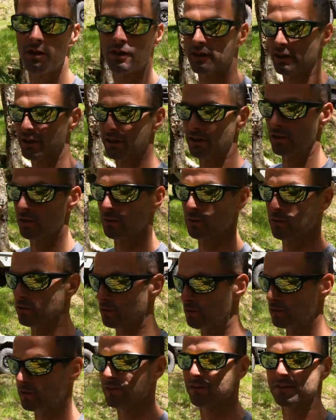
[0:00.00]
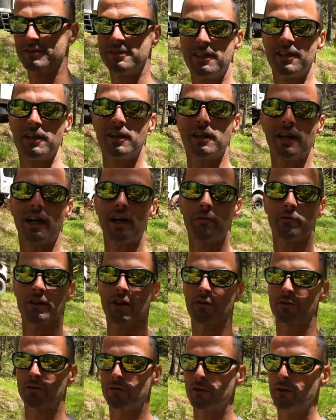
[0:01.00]
it in terms of campsite
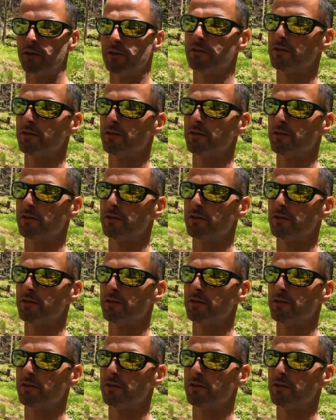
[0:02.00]
review,